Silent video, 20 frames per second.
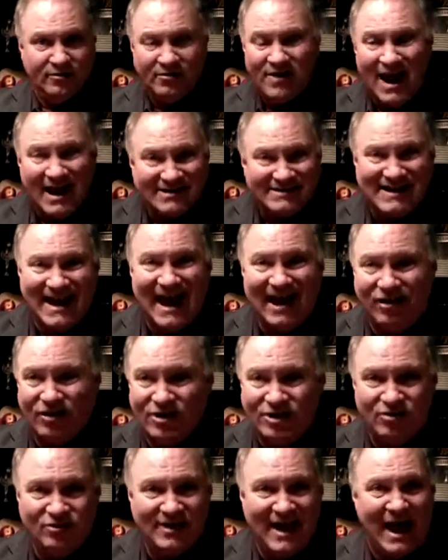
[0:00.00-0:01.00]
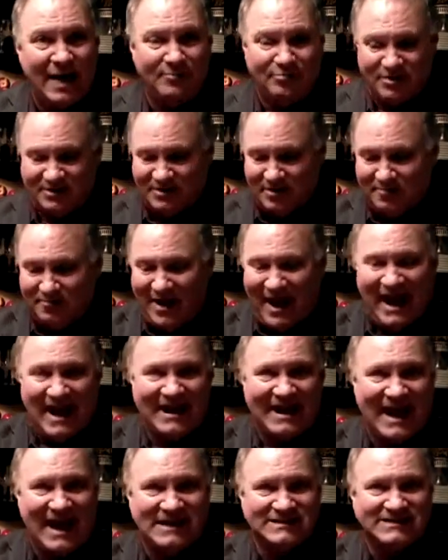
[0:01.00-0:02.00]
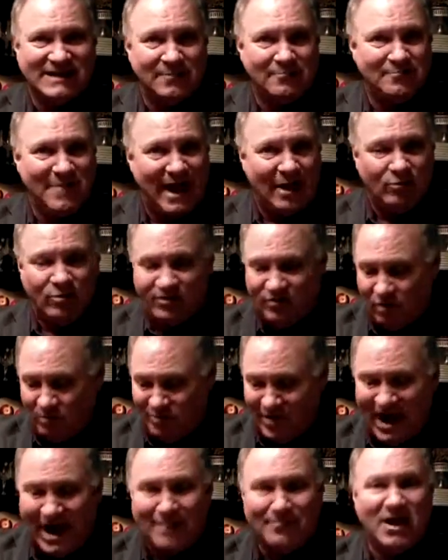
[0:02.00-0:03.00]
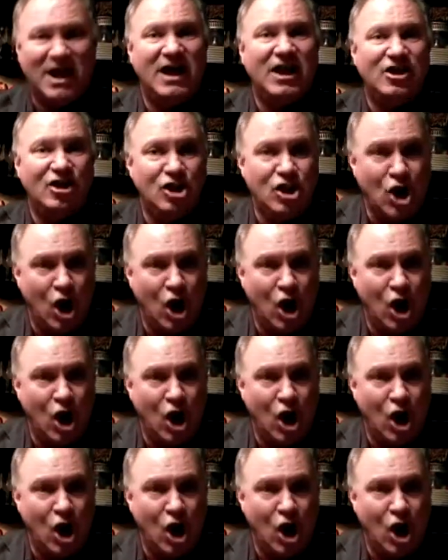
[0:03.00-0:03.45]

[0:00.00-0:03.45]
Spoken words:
They're not telling you that, but the bank heads that met with Obama